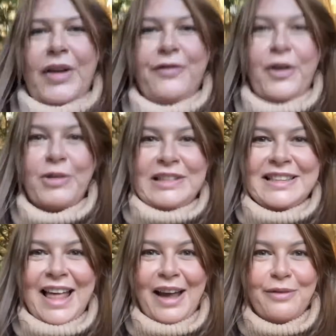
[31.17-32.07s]

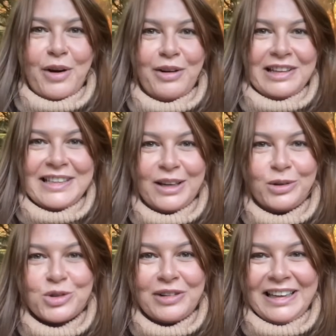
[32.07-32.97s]
forest-like fairy tale
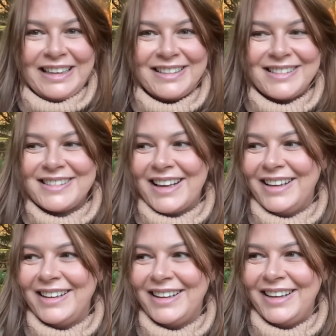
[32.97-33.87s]

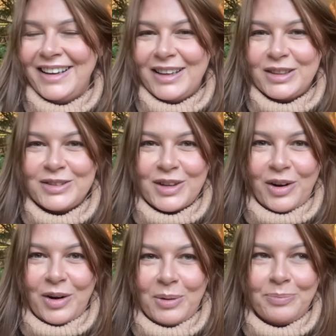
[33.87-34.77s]
trees.
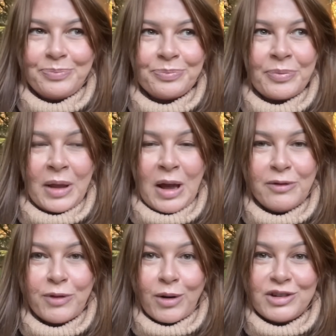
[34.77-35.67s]
So,
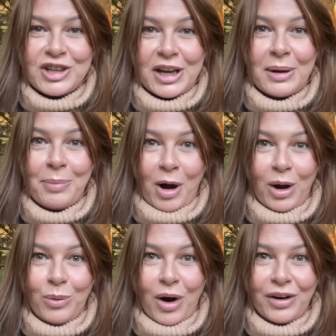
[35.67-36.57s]
foraging part
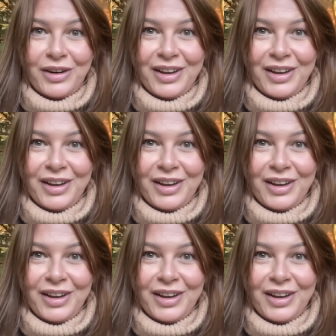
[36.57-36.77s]
one.